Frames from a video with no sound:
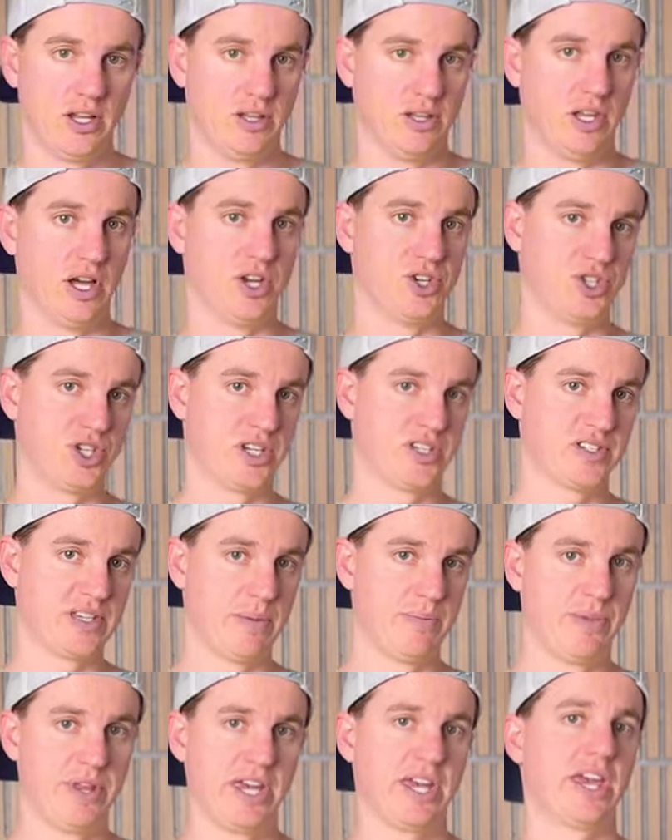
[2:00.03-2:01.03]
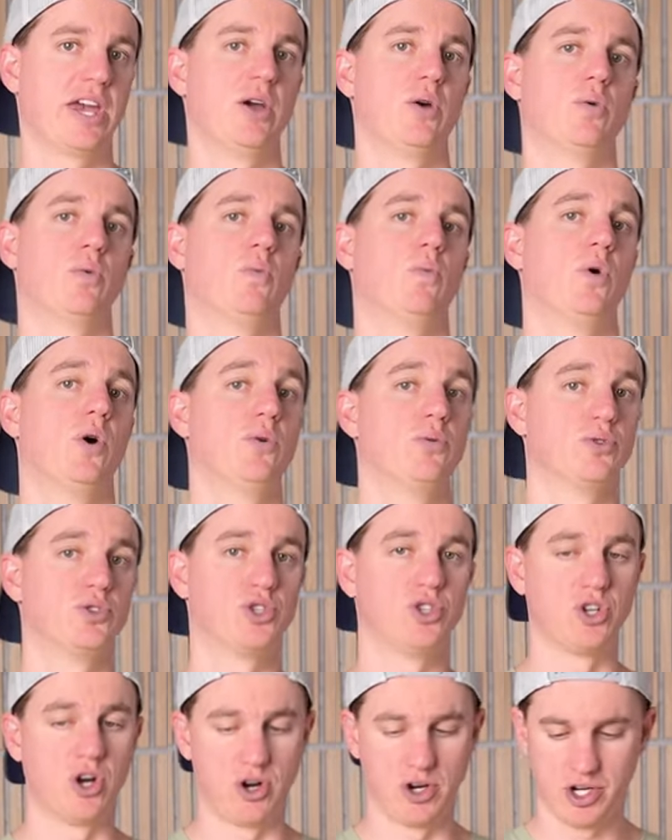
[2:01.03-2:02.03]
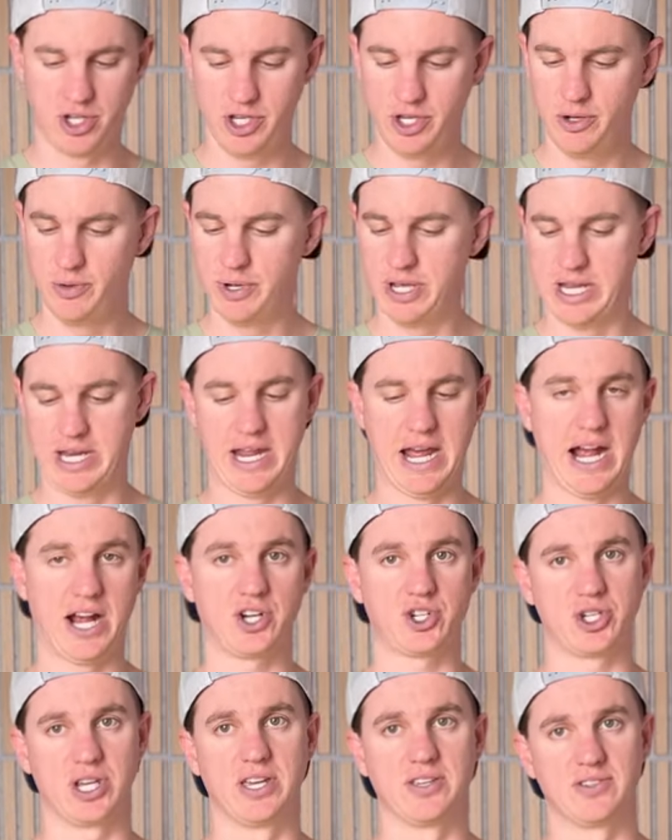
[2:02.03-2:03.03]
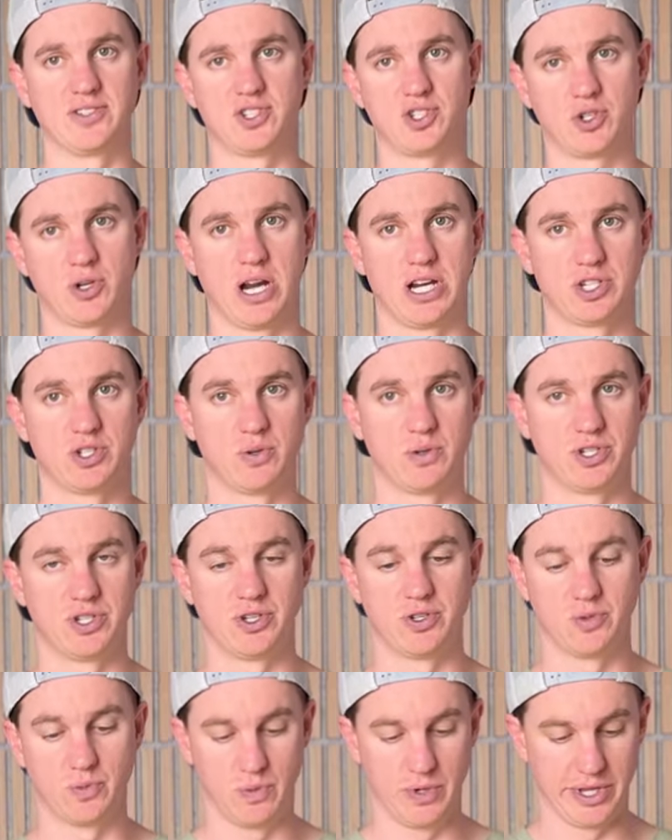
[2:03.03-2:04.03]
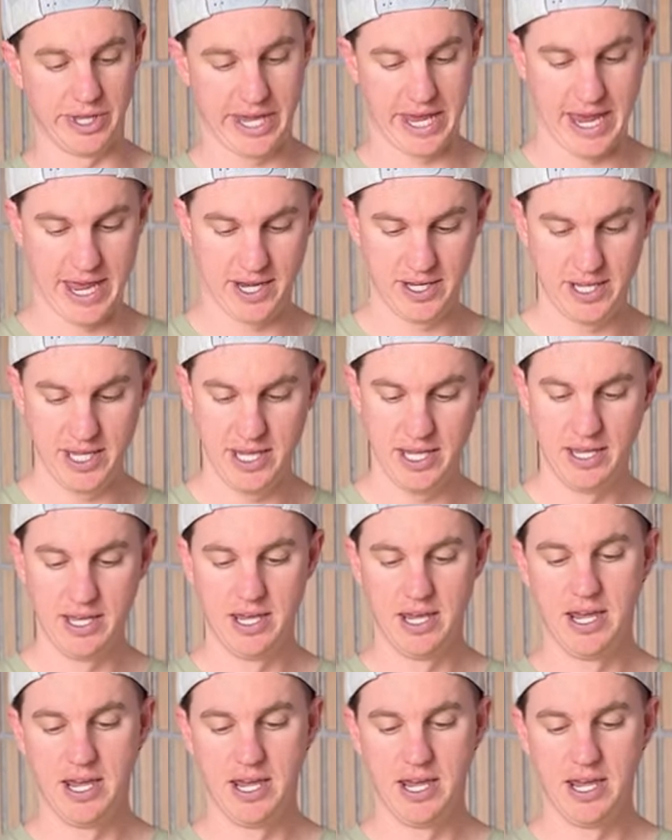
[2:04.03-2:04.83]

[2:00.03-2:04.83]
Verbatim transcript: lunge at something, it won't jar you. It actually has stretch, which is really handy.